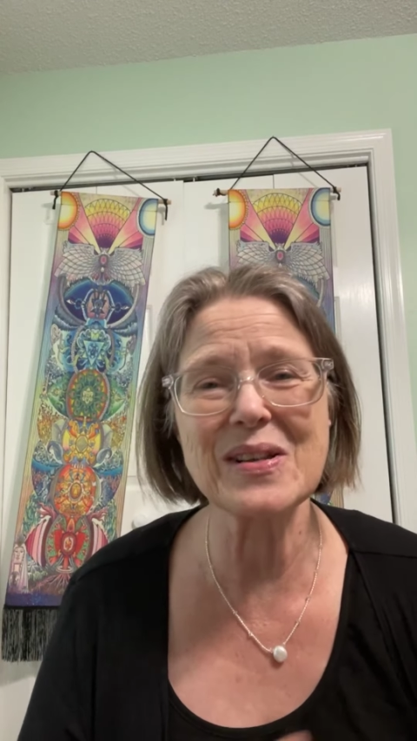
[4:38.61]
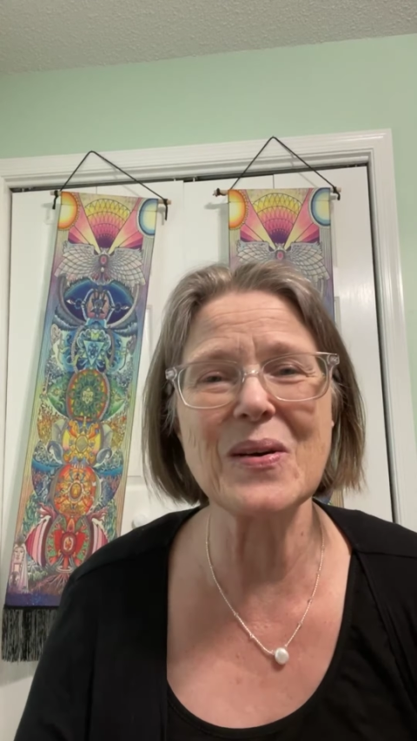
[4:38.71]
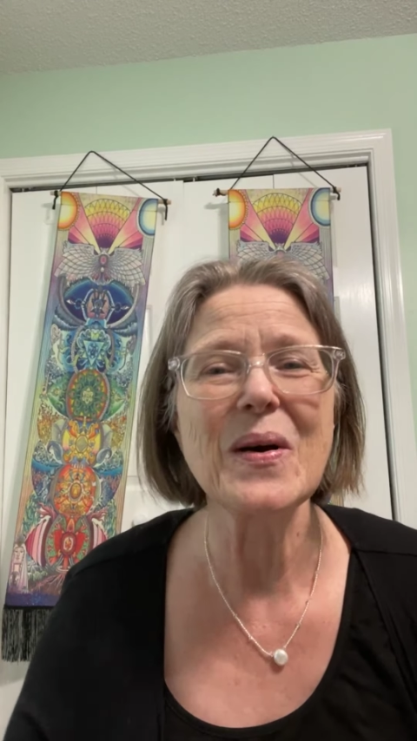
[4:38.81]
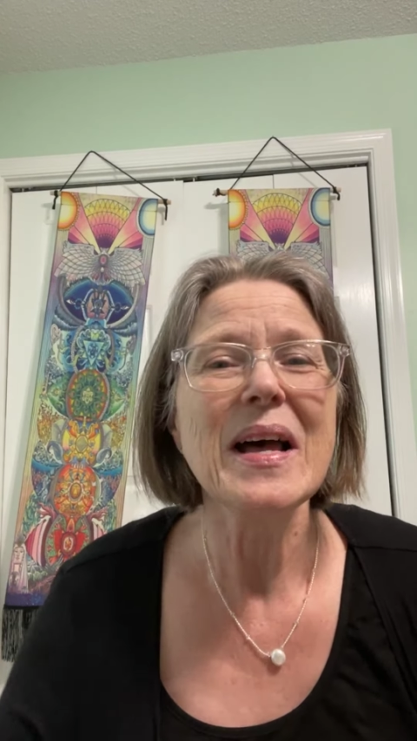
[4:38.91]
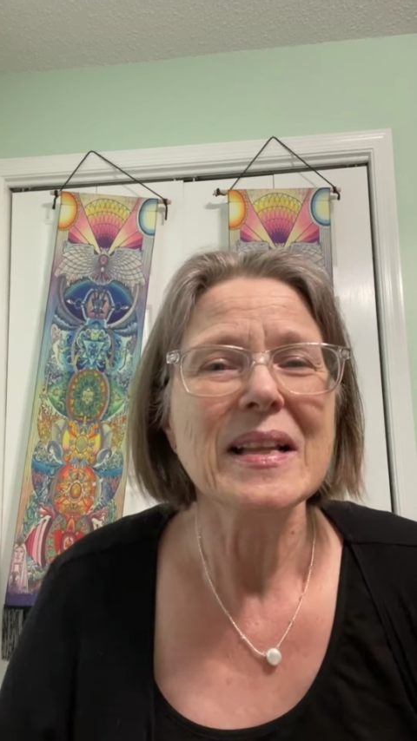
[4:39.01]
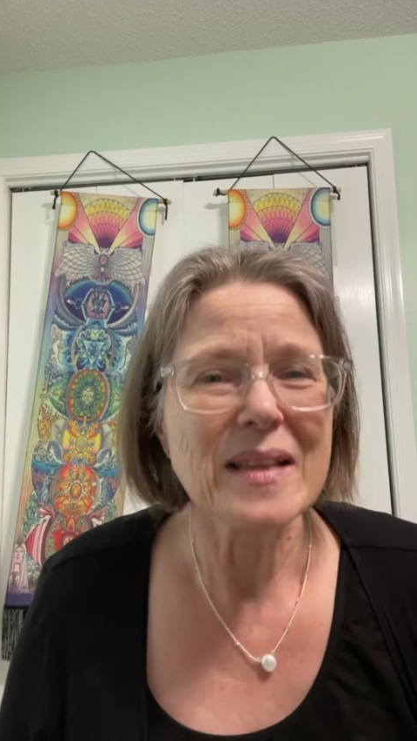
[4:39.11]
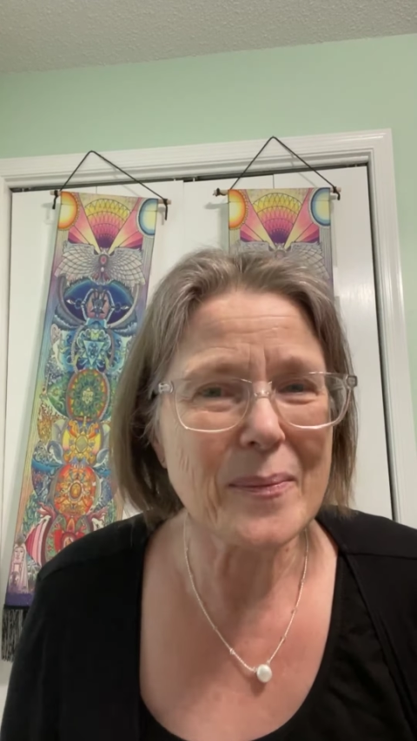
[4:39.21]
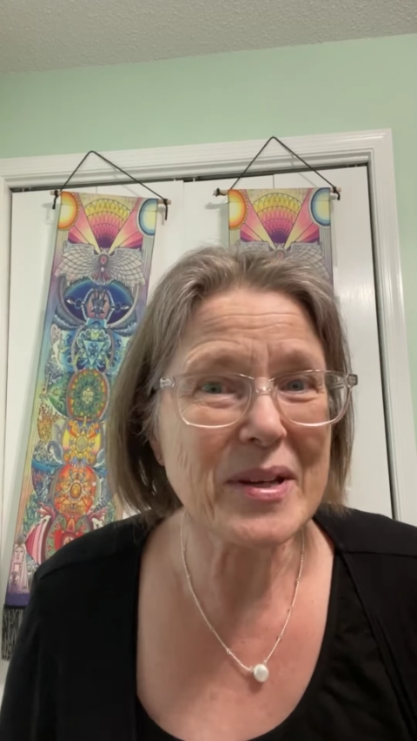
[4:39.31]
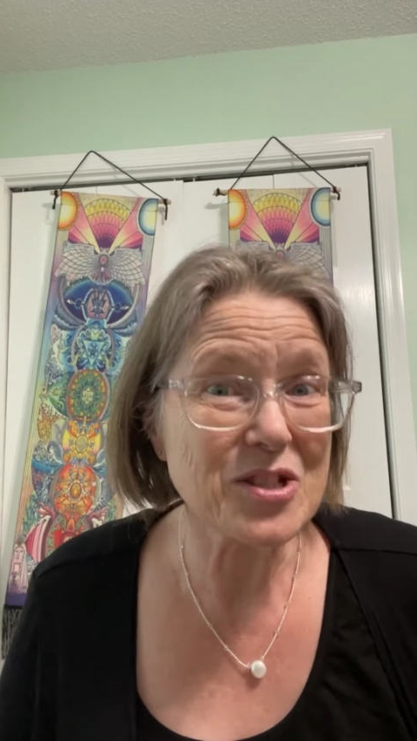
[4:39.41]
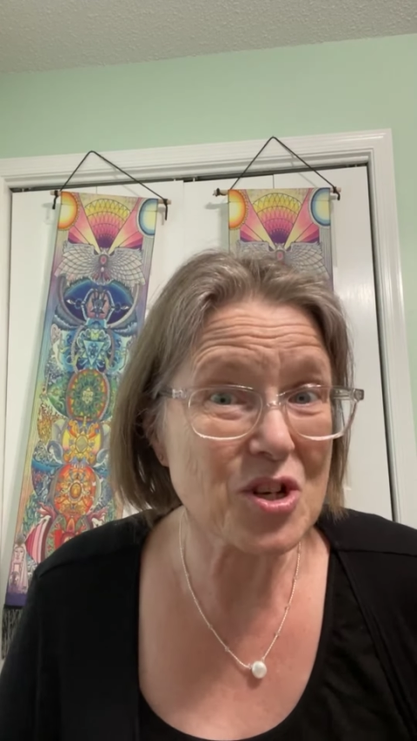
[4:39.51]
So
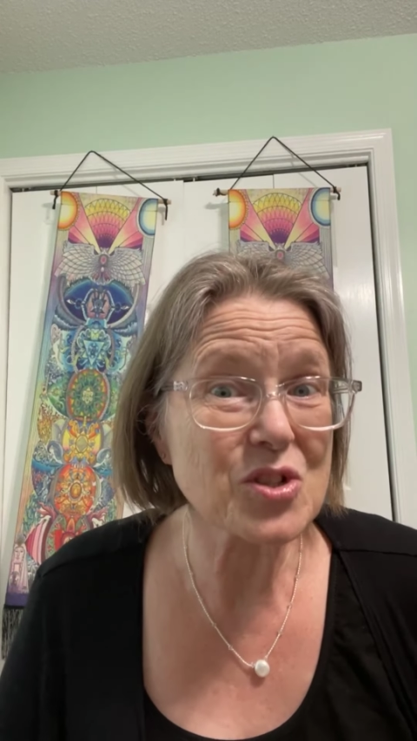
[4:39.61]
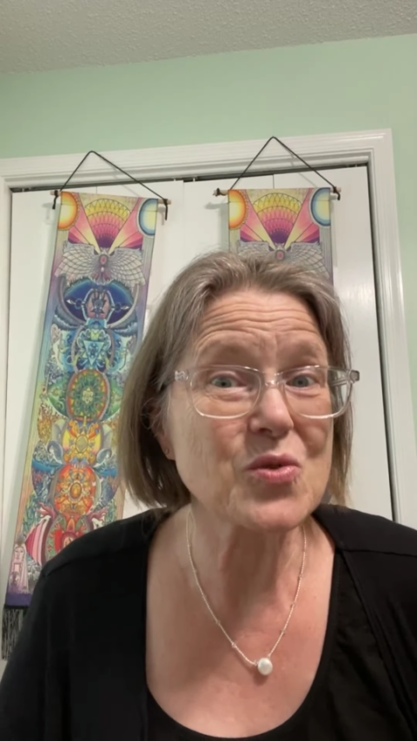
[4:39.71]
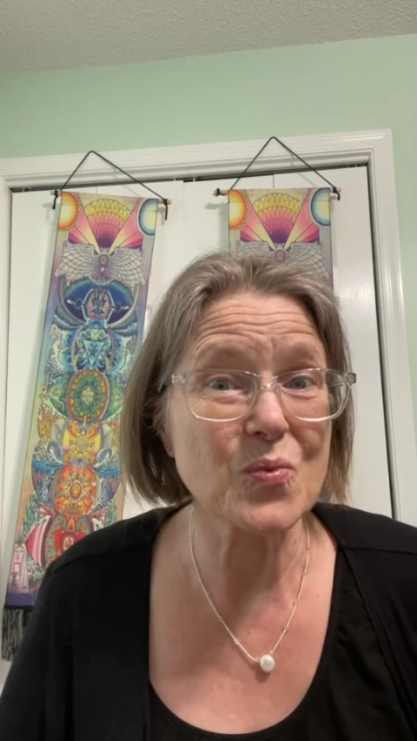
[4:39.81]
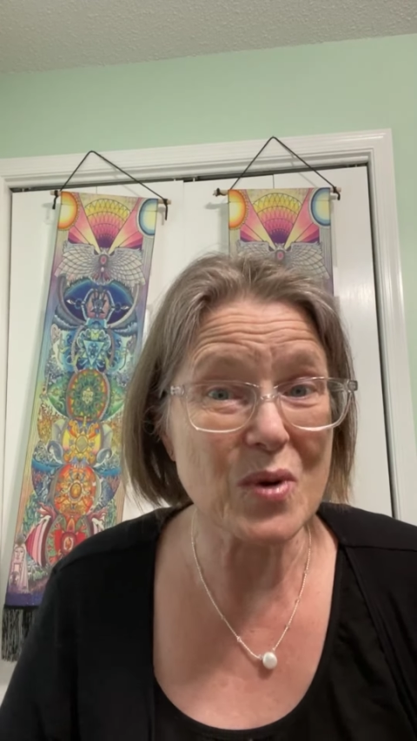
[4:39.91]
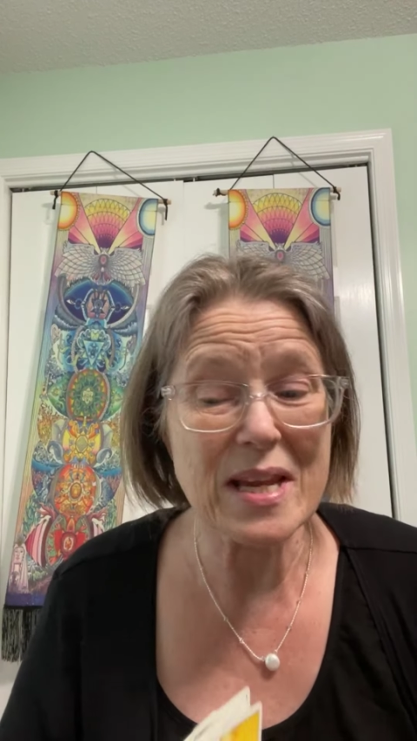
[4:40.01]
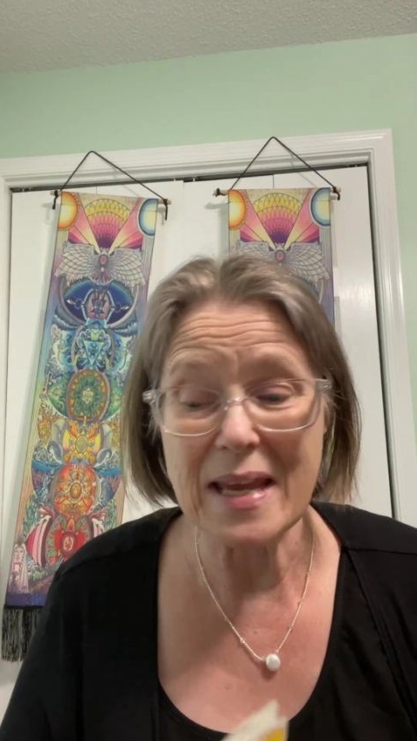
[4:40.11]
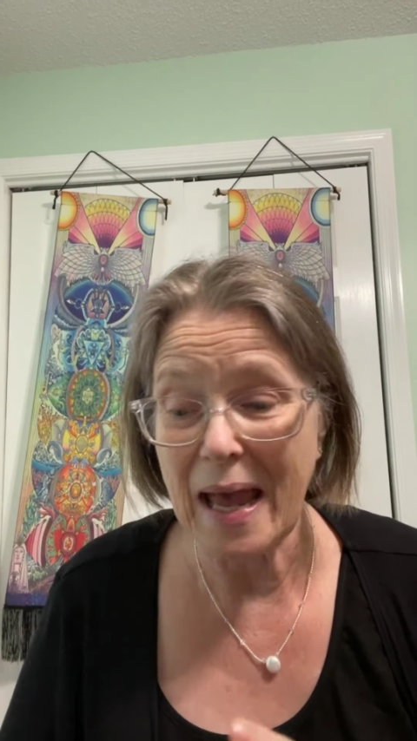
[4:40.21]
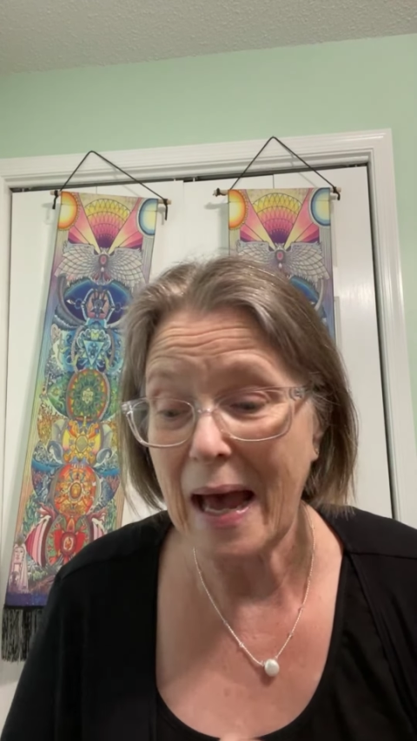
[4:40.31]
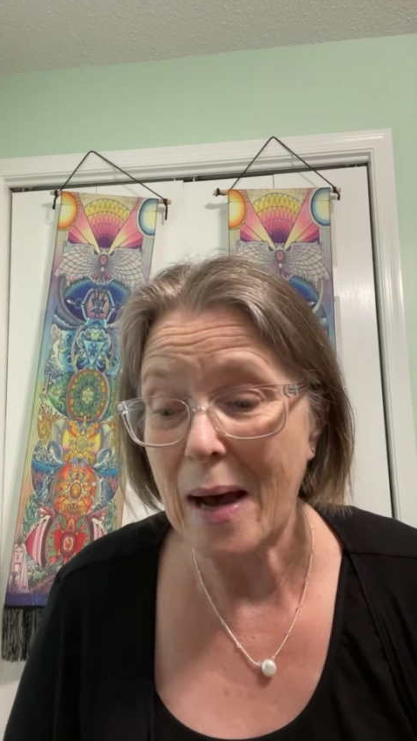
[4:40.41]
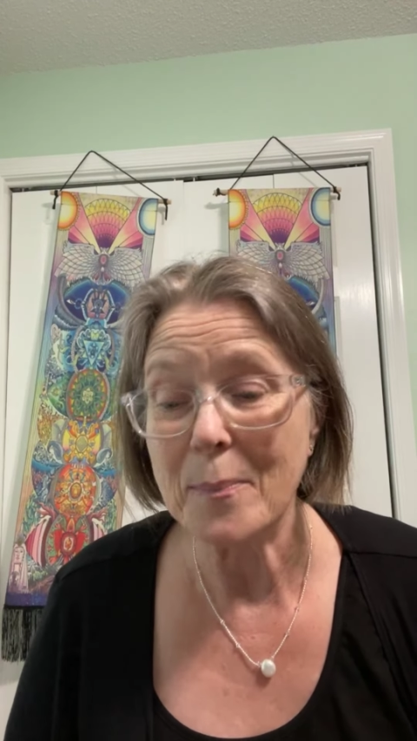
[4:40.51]
let me just
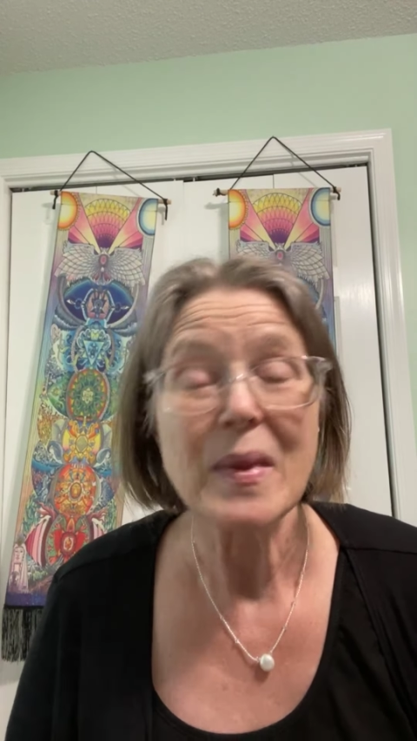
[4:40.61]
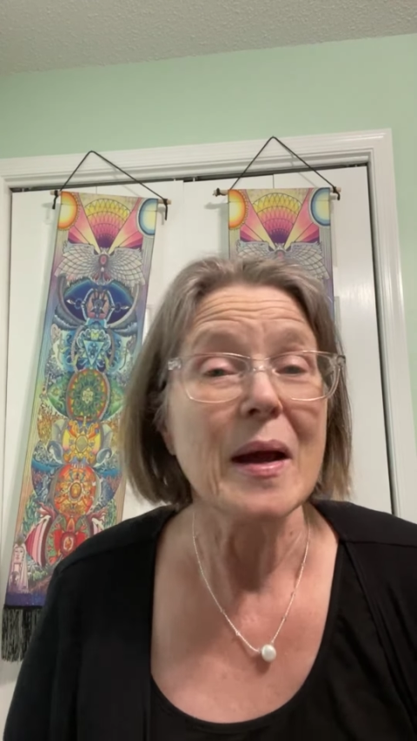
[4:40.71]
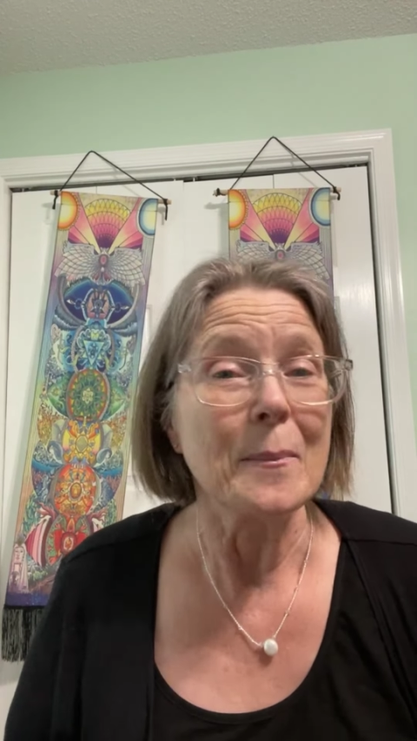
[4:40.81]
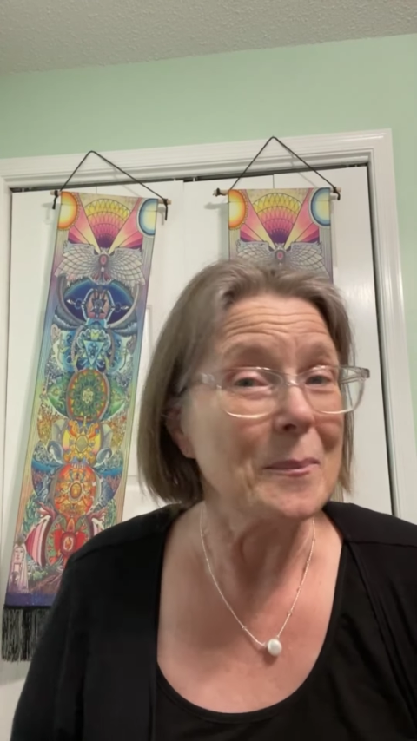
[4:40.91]
recap.